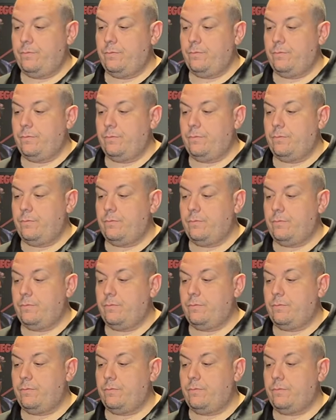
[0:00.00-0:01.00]

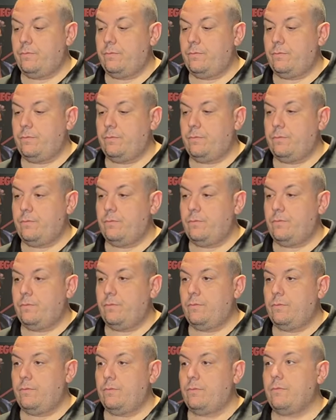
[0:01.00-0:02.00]

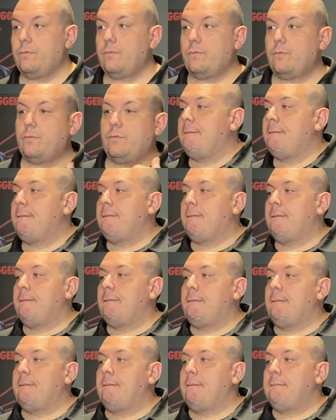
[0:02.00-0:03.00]

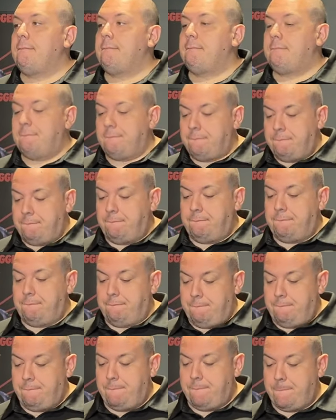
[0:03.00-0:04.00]

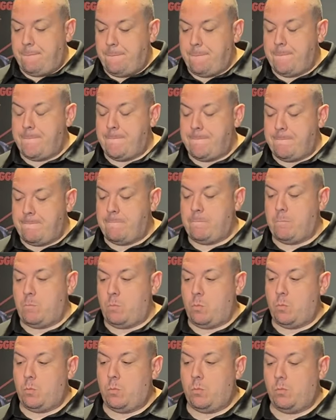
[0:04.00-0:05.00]

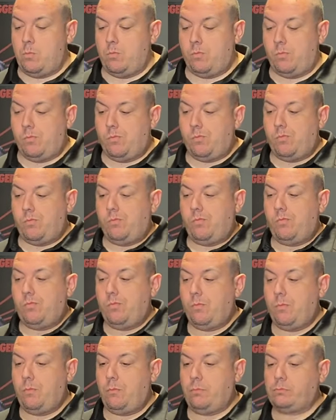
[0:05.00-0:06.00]

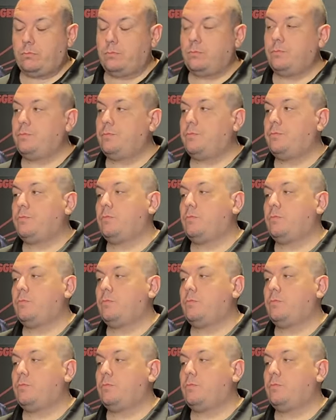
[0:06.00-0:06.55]
(not speaking)